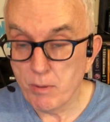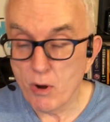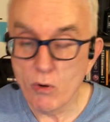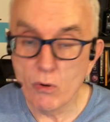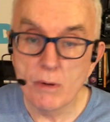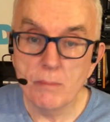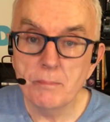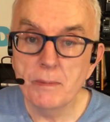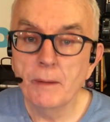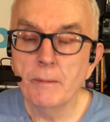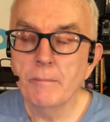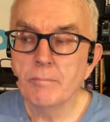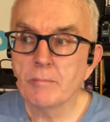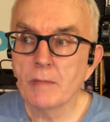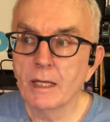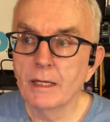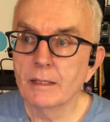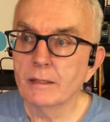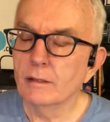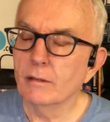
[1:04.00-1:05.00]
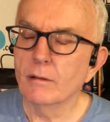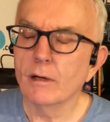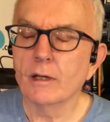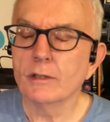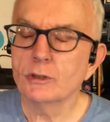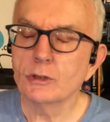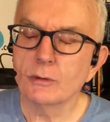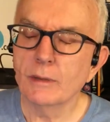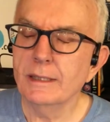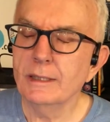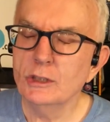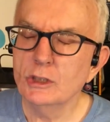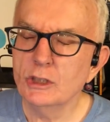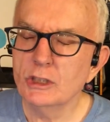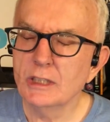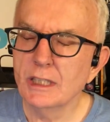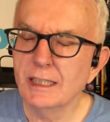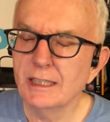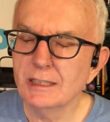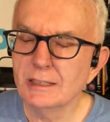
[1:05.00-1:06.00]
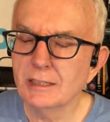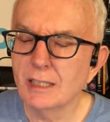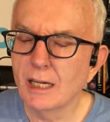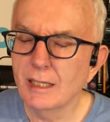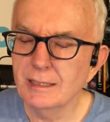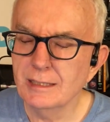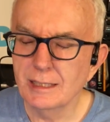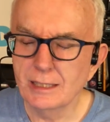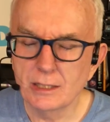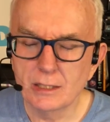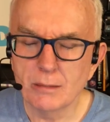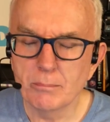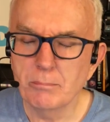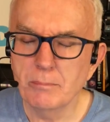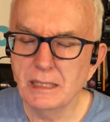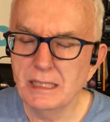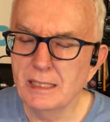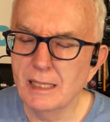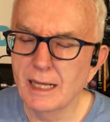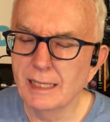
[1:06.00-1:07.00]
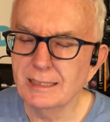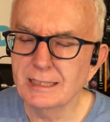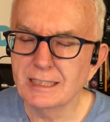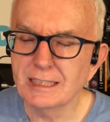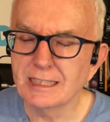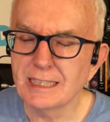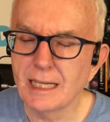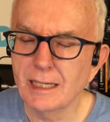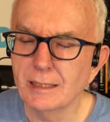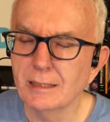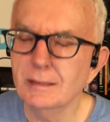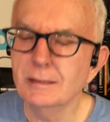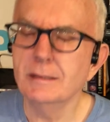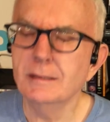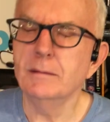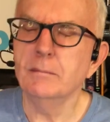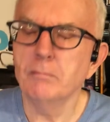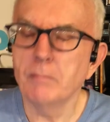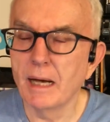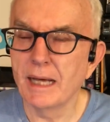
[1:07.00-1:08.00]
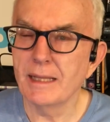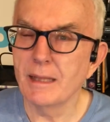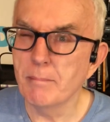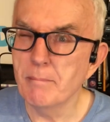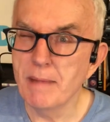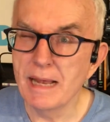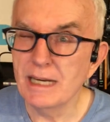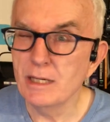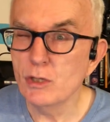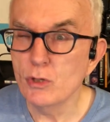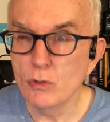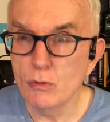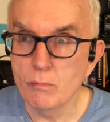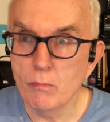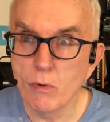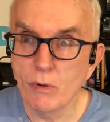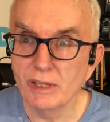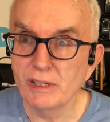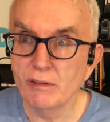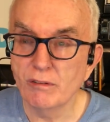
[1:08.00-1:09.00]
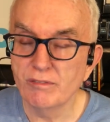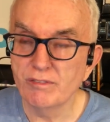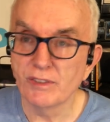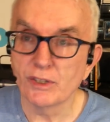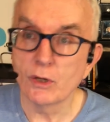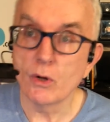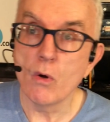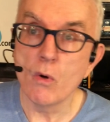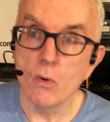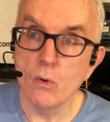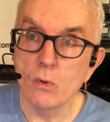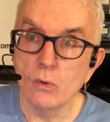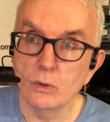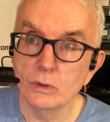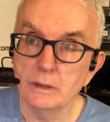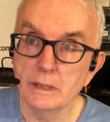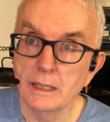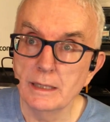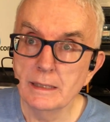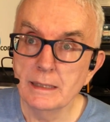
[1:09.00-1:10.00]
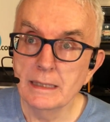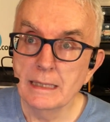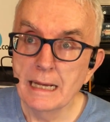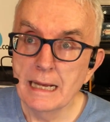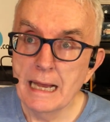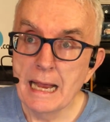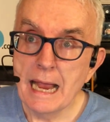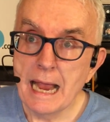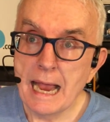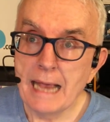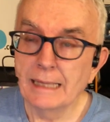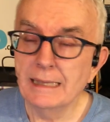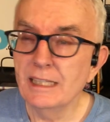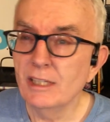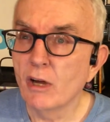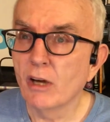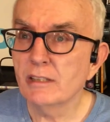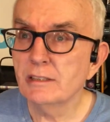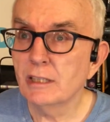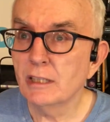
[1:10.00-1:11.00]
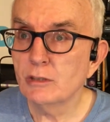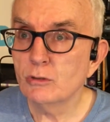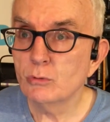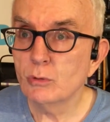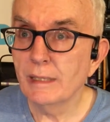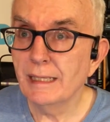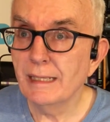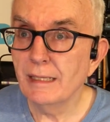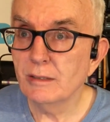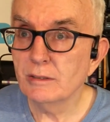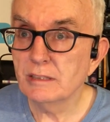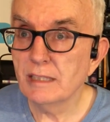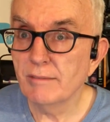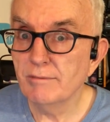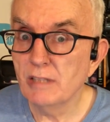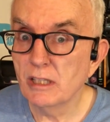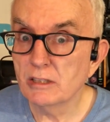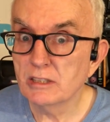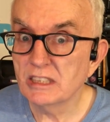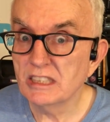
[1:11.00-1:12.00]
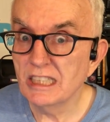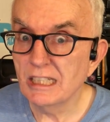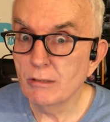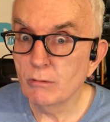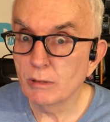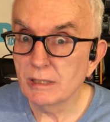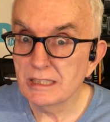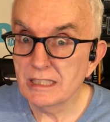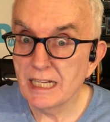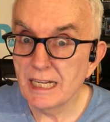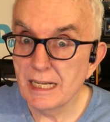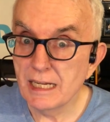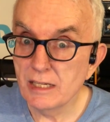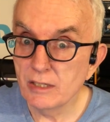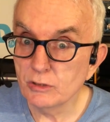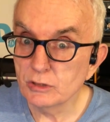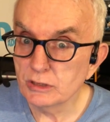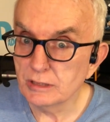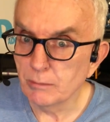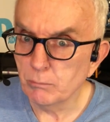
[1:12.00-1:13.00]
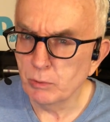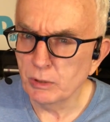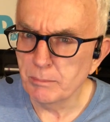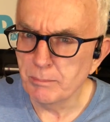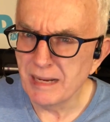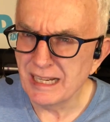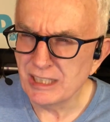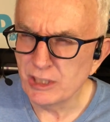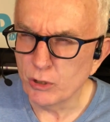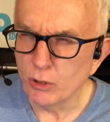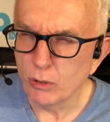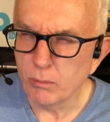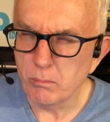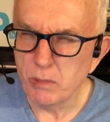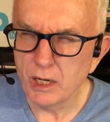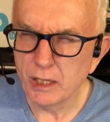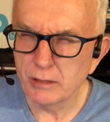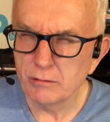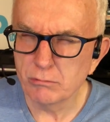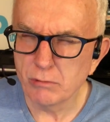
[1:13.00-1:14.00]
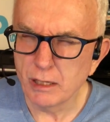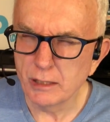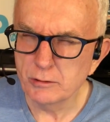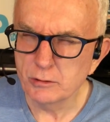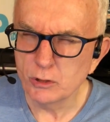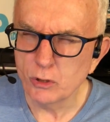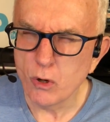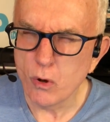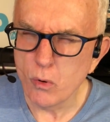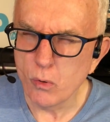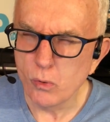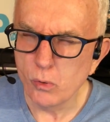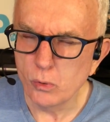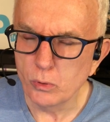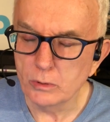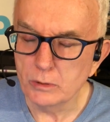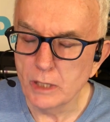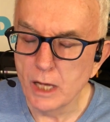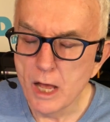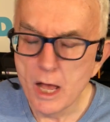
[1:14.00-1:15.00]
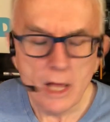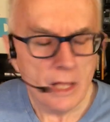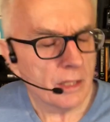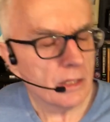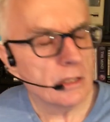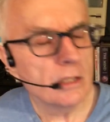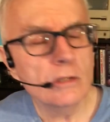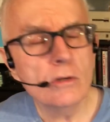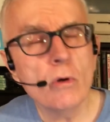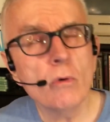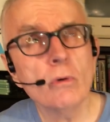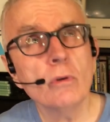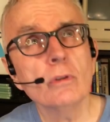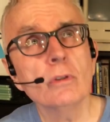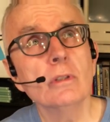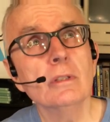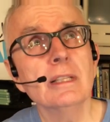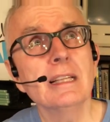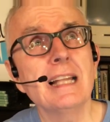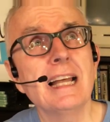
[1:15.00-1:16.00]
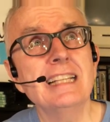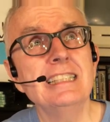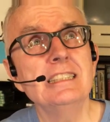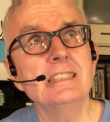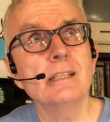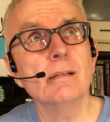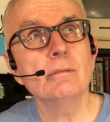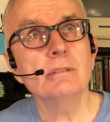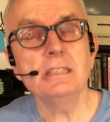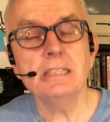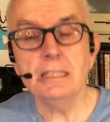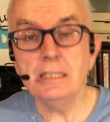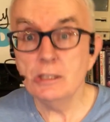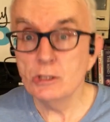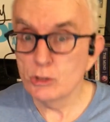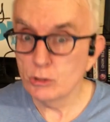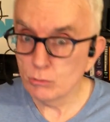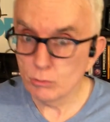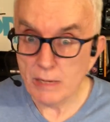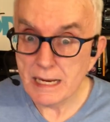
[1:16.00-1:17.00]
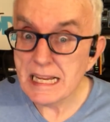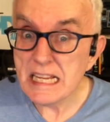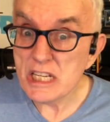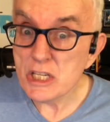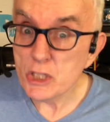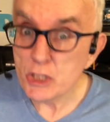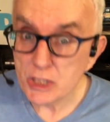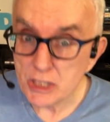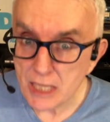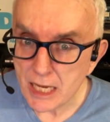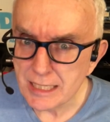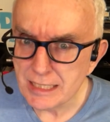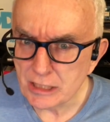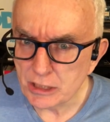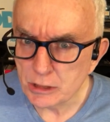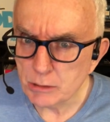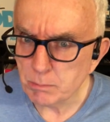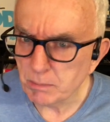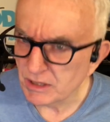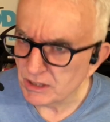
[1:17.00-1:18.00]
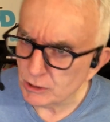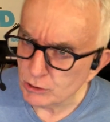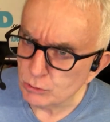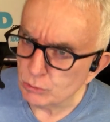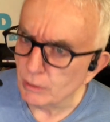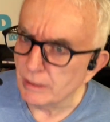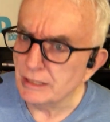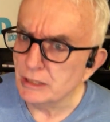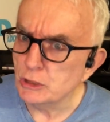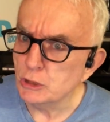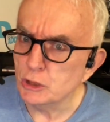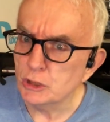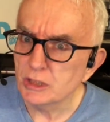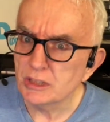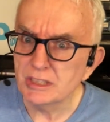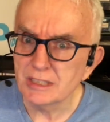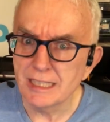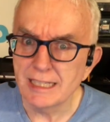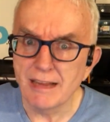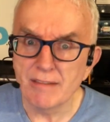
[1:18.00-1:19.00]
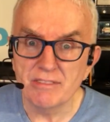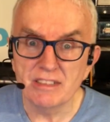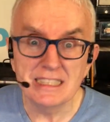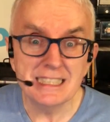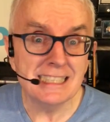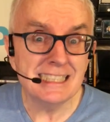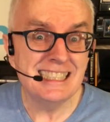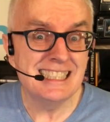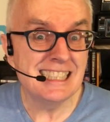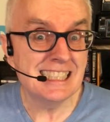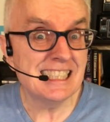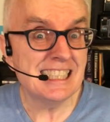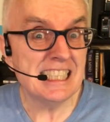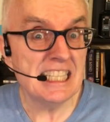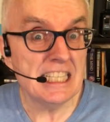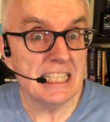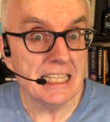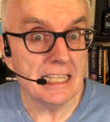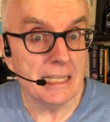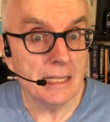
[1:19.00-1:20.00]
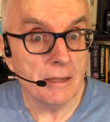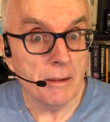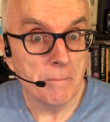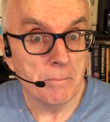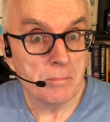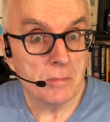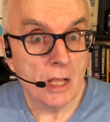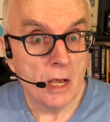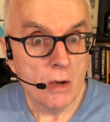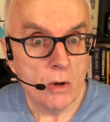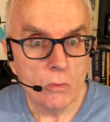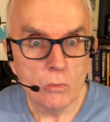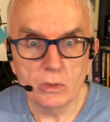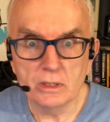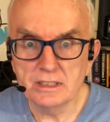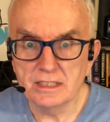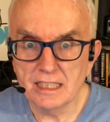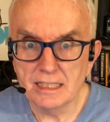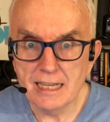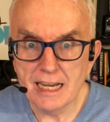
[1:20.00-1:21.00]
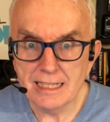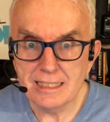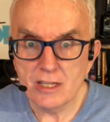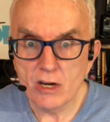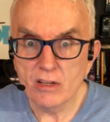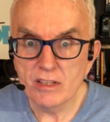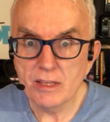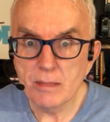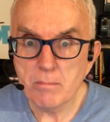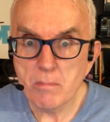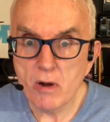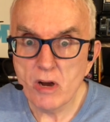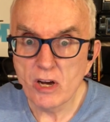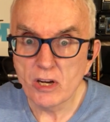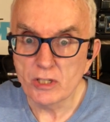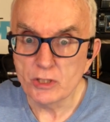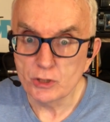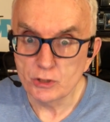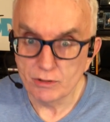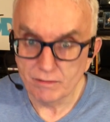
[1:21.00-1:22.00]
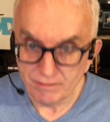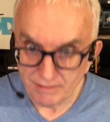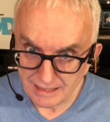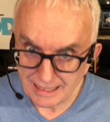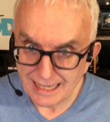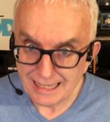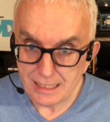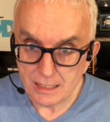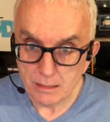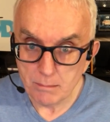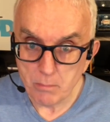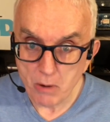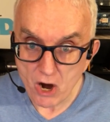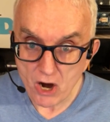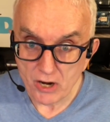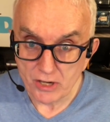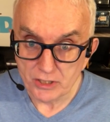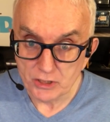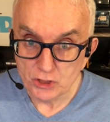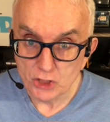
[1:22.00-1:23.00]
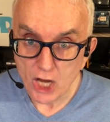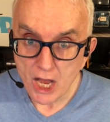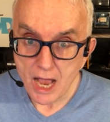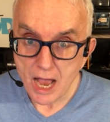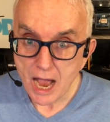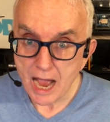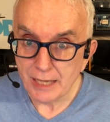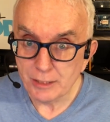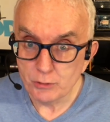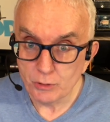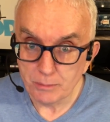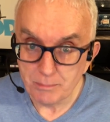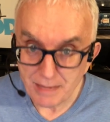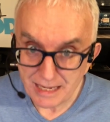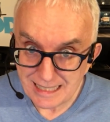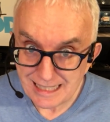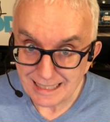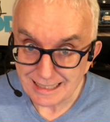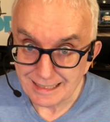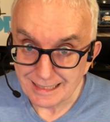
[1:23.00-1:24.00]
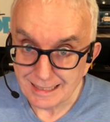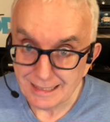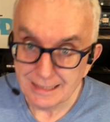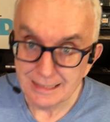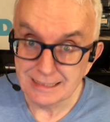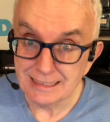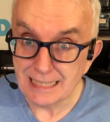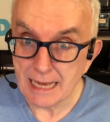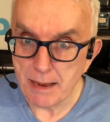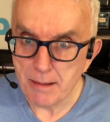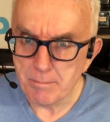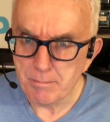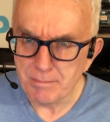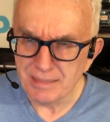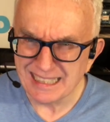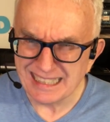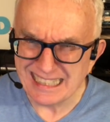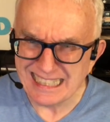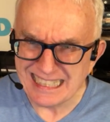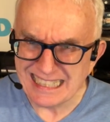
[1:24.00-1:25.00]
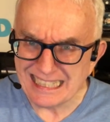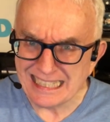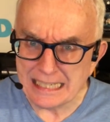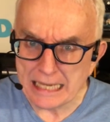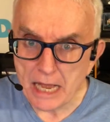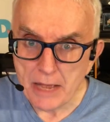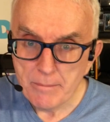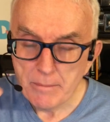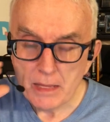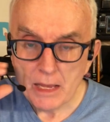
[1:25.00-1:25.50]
a poem. There are strange things done 'neath the midnight sun by the men who moil for gold, and the Arctic trails have their secret tales that would make your blood run cold. The northern lights have seen strange sights, but the strangest they ever did see was the night on the march of Lake LaBarge. I cremated Sam McGee.